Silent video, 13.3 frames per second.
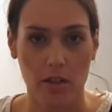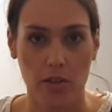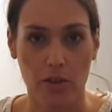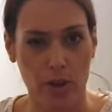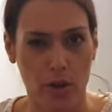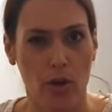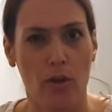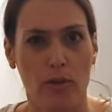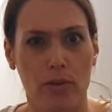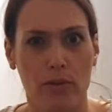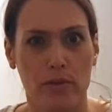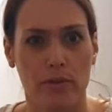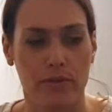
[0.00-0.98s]
the
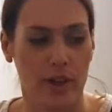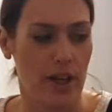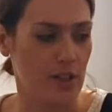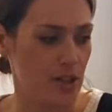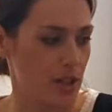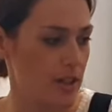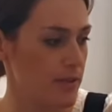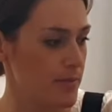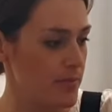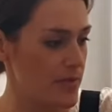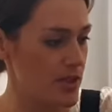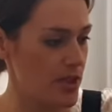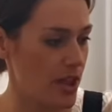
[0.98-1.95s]
long version.
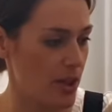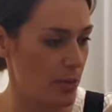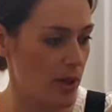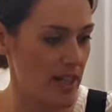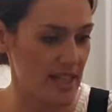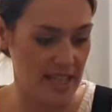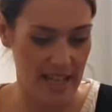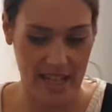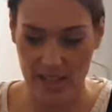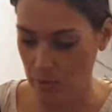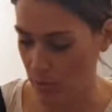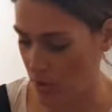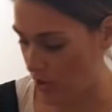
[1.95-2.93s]
So what I did
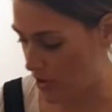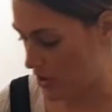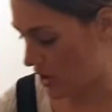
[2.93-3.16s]
was